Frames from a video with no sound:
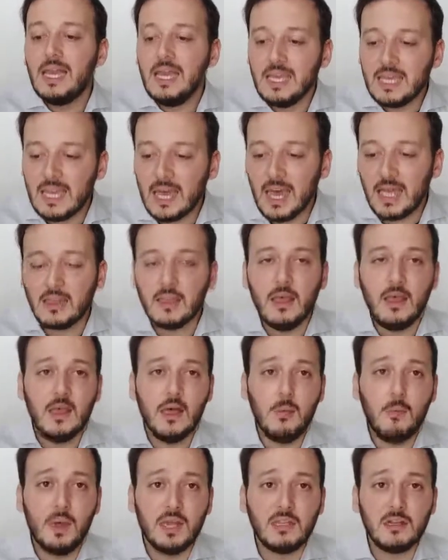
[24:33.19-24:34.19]
again,
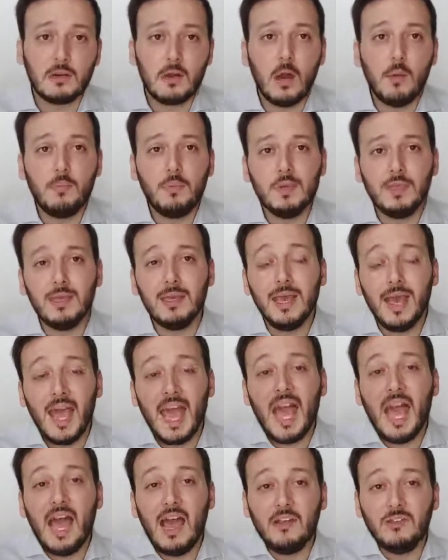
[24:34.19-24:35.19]
a better company,
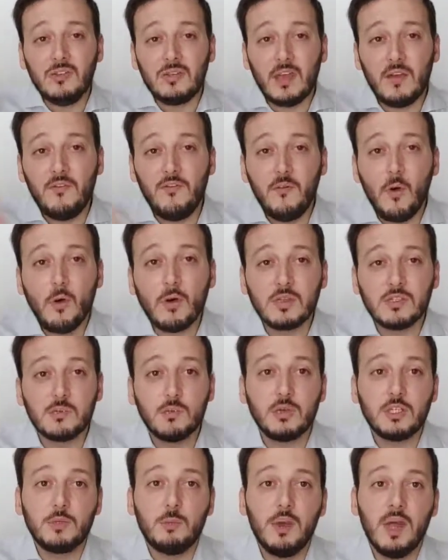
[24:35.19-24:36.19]
as you can focus
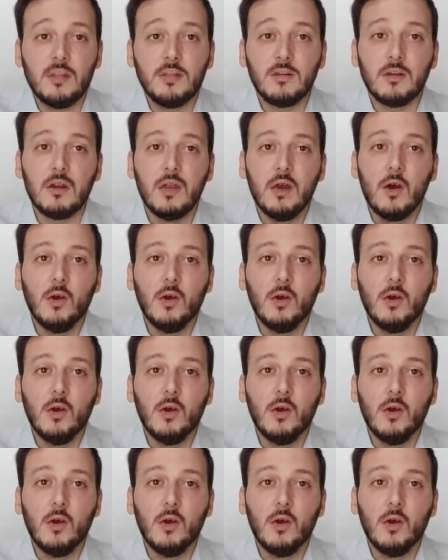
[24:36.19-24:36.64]
much better